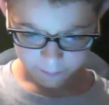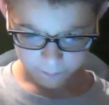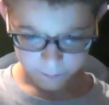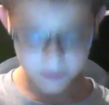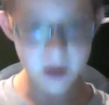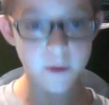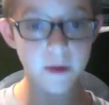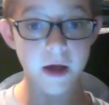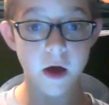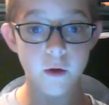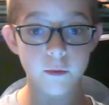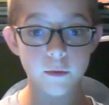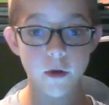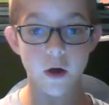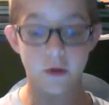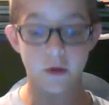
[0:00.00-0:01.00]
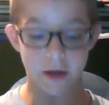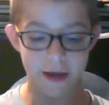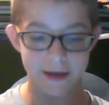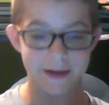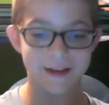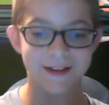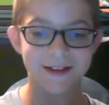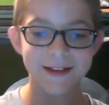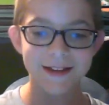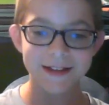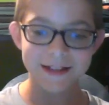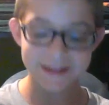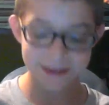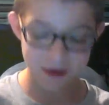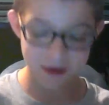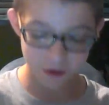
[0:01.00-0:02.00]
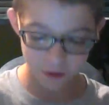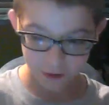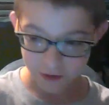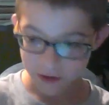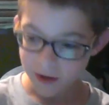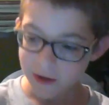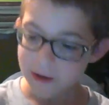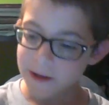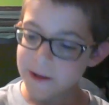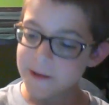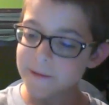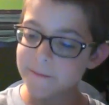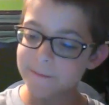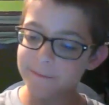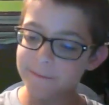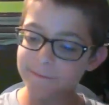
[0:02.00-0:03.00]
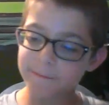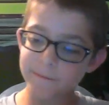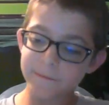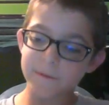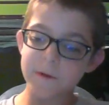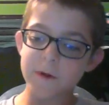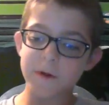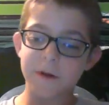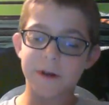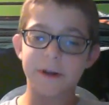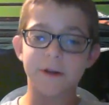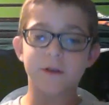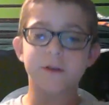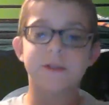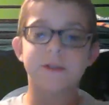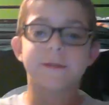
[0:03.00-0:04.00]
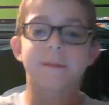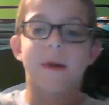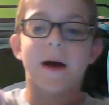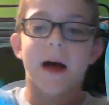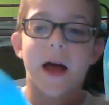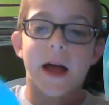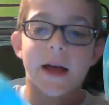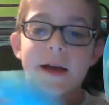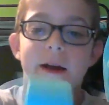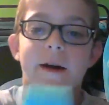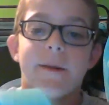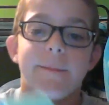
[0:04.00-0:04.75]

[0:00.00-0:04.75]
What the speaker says: Here we go. Okay, so here's my